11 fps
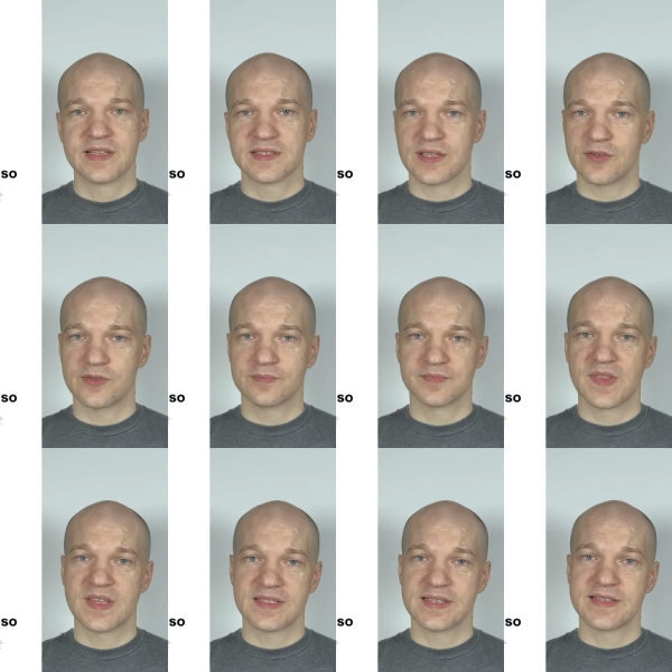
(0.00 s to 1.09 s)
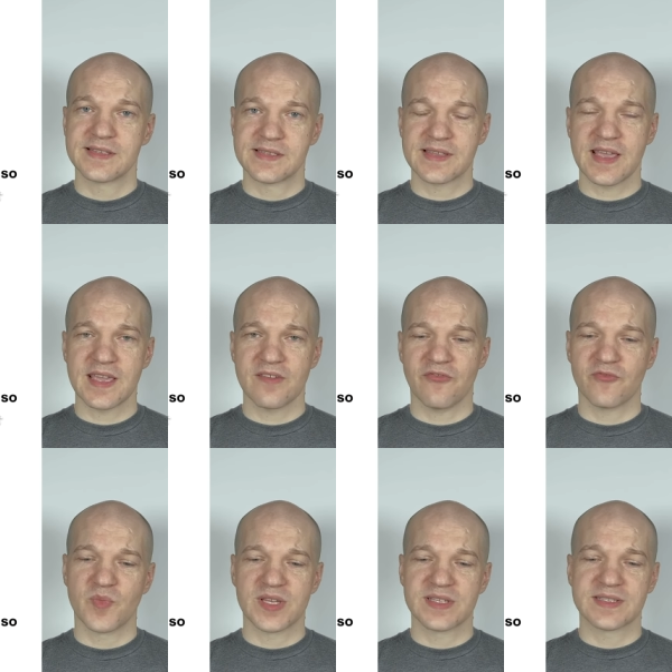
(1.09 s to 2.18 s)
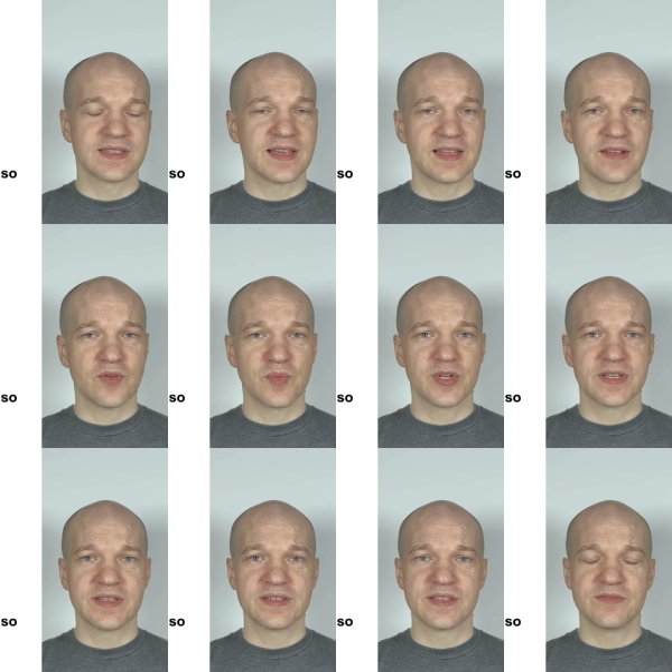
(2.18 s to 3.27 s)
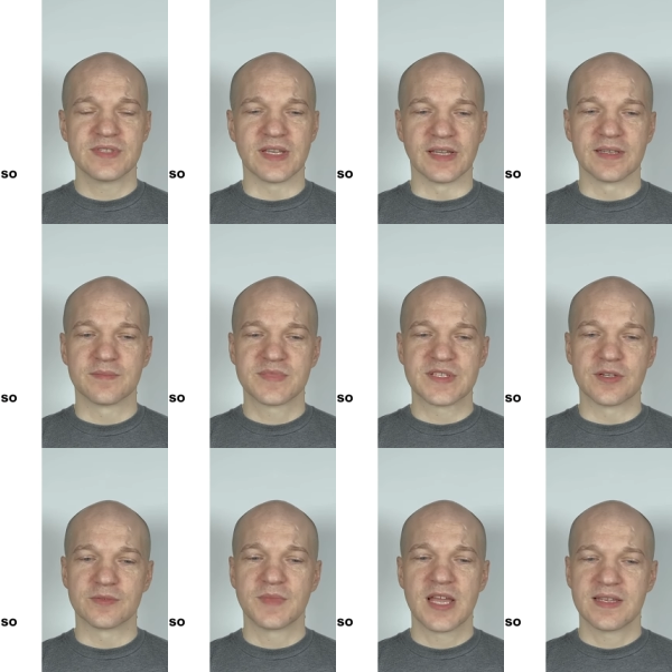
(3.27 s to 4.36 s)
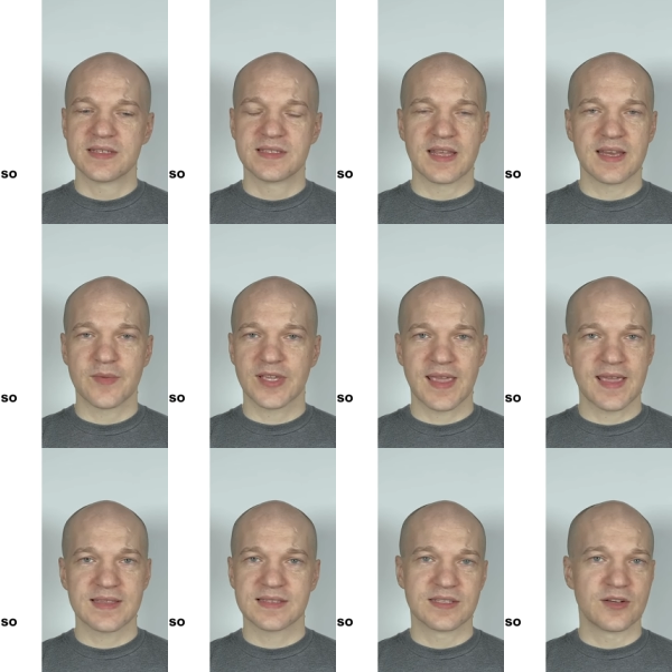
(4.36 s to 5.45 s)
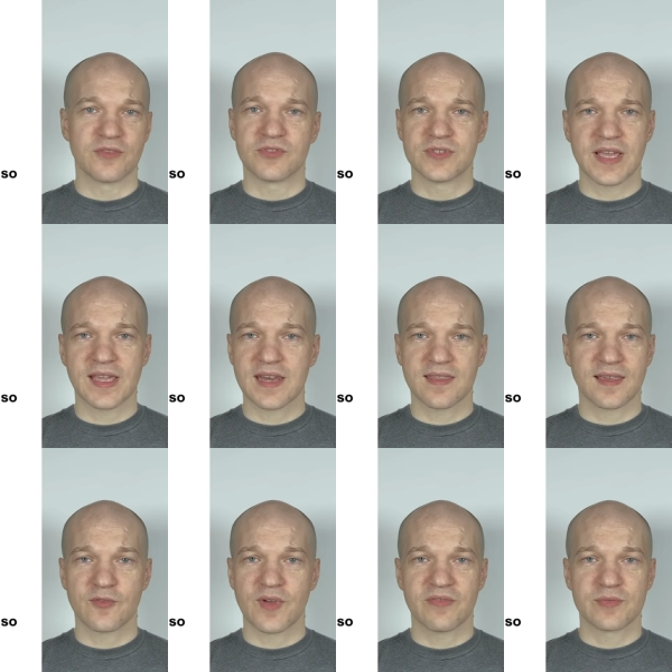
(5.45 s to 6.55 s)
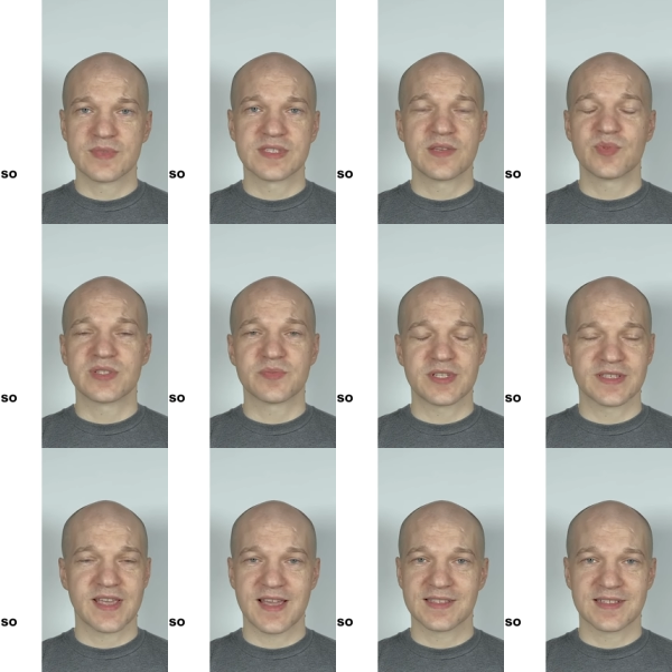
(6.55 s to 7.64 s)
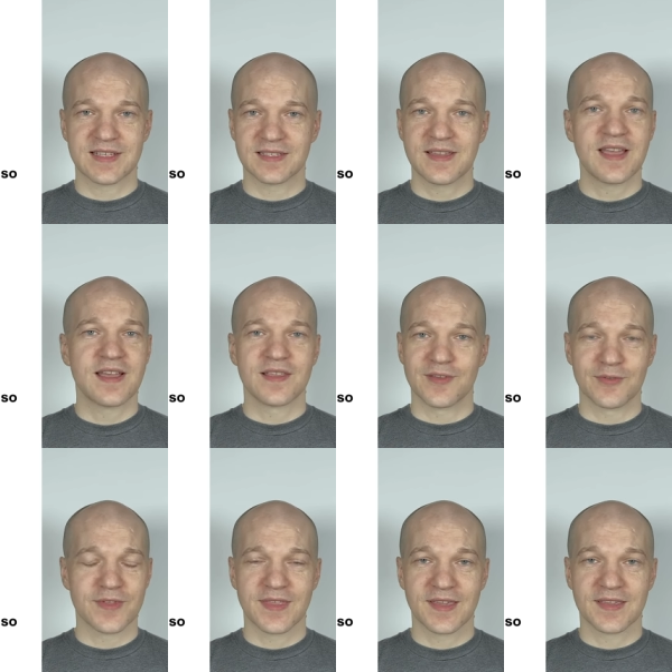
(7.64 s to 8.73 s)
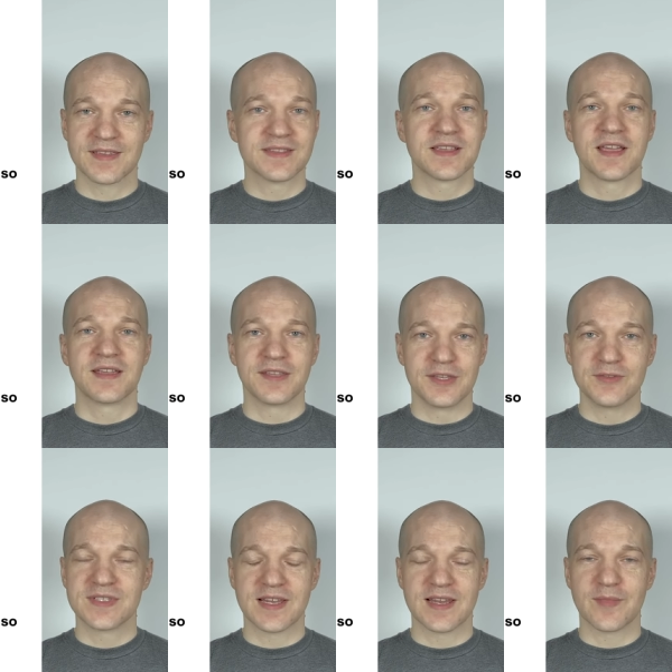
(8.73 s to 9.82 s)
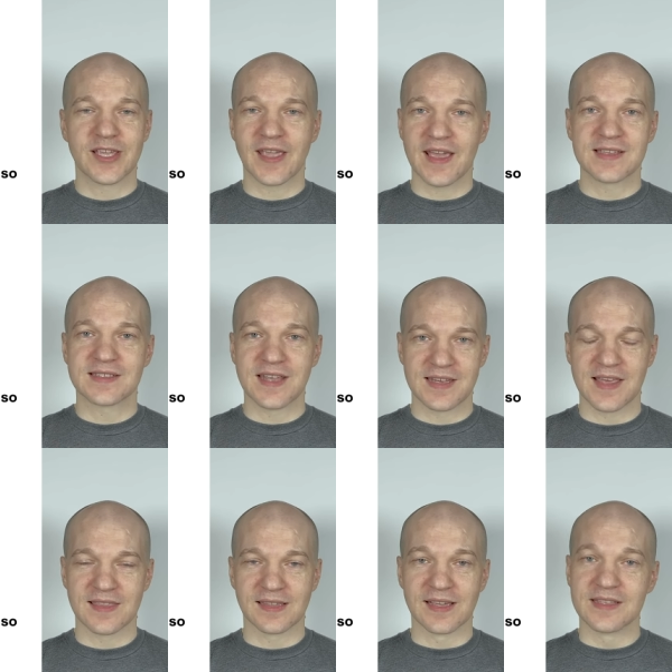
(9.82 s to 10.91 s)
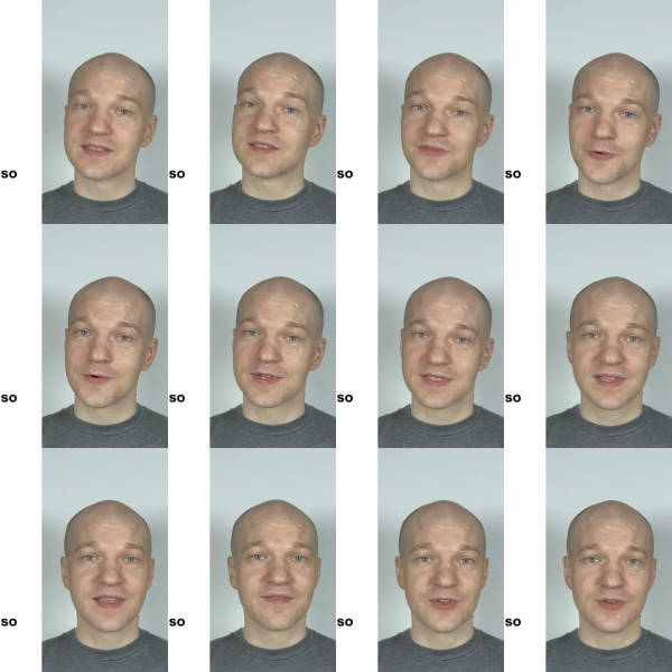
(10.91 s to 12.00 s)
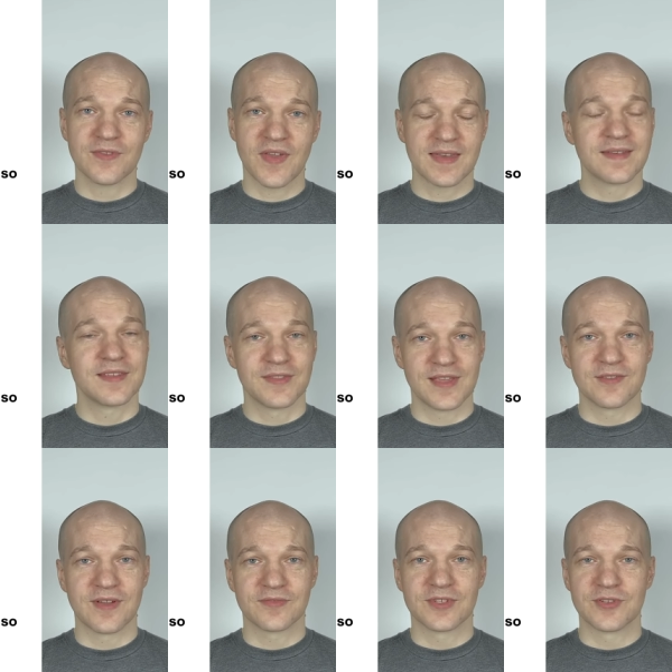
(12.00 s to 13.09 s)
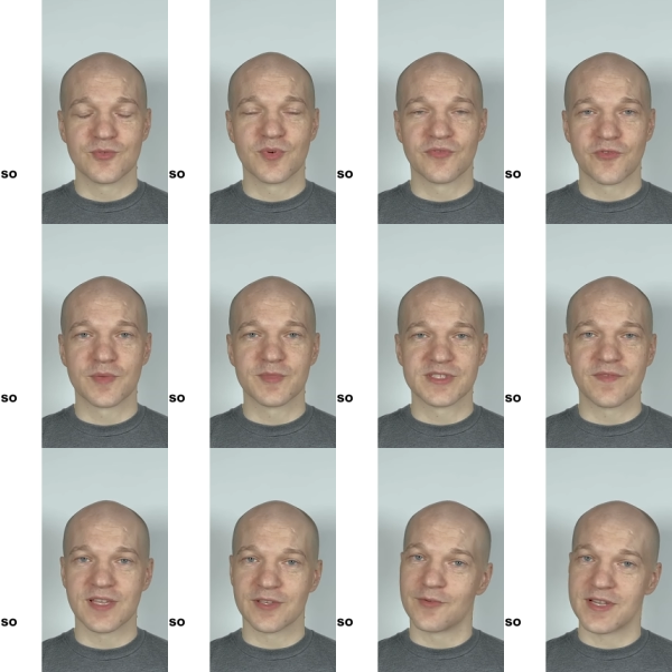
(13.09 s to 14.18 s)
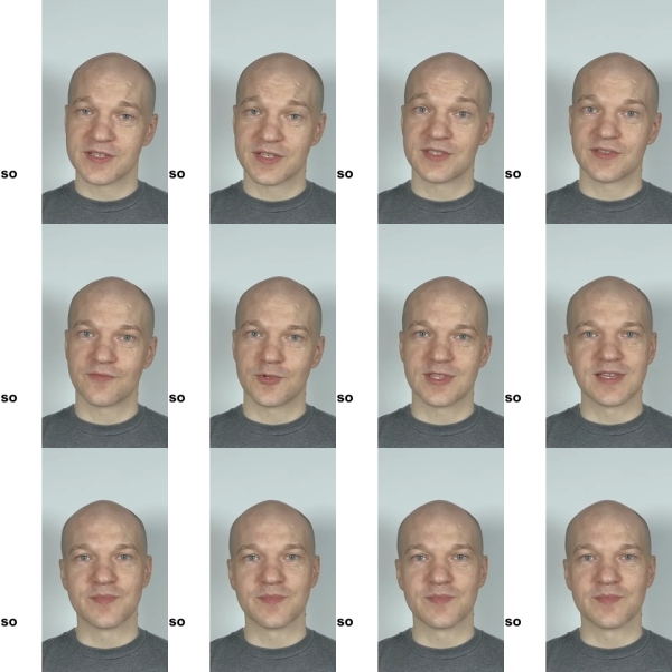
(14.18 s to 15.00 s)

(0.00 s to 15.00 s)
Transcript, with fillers: So this is safe, but not everybody is using it. So dynamic cast, you know, if you take anything away from the C++ casting, the only thing is use dynamic cast and nothing else. Of course, if you do that, then you have to do performance evaluations of what the